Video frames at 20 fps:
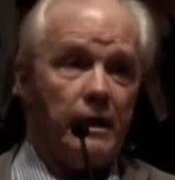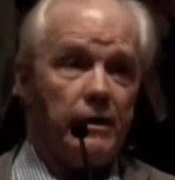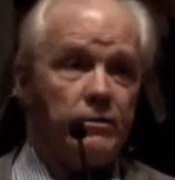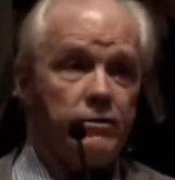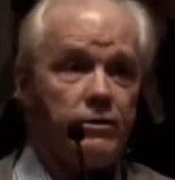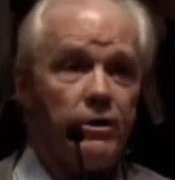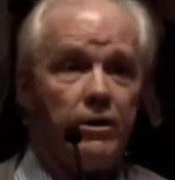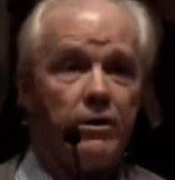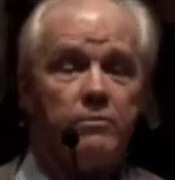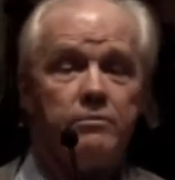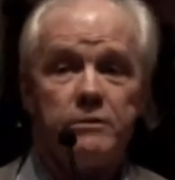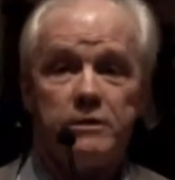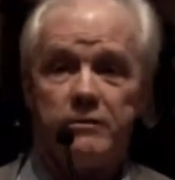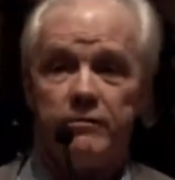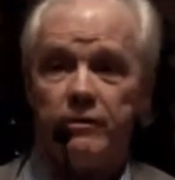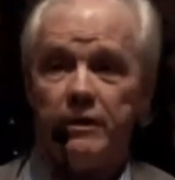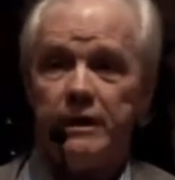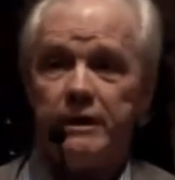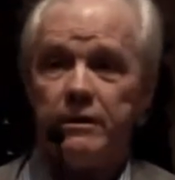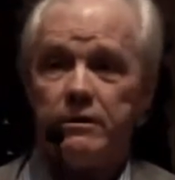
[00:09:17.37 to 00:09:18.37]
In
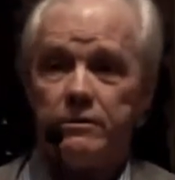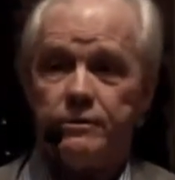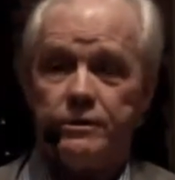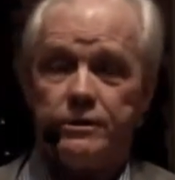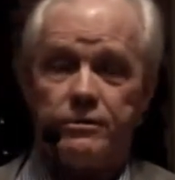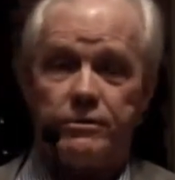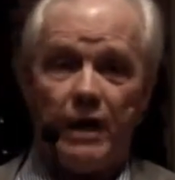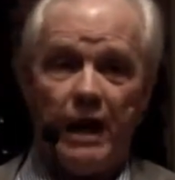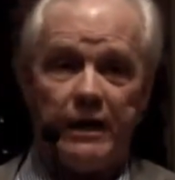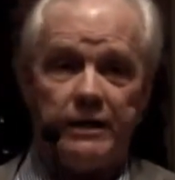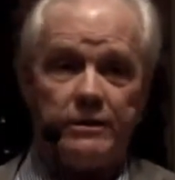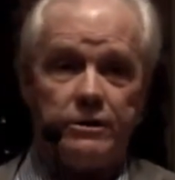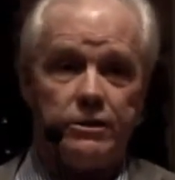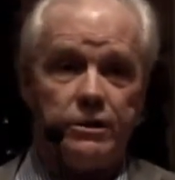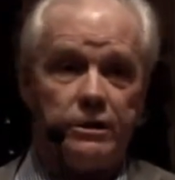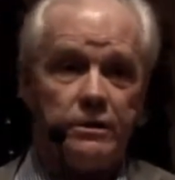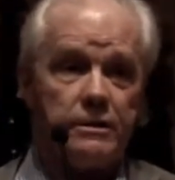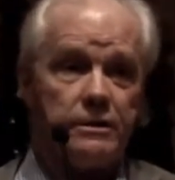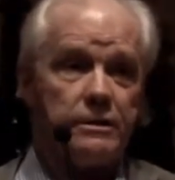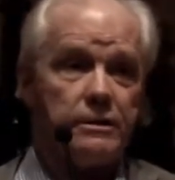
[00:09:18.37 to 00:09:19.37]
terms of legal
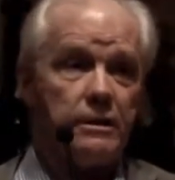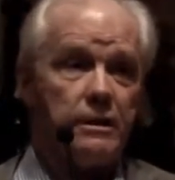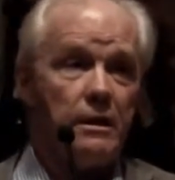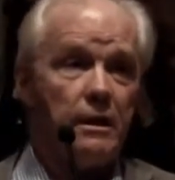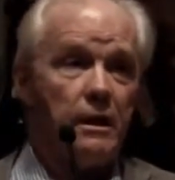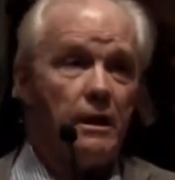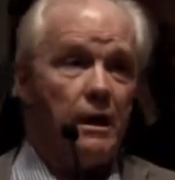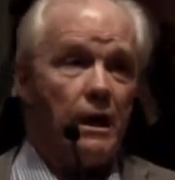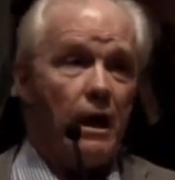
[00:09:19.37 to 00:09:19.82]
strategies,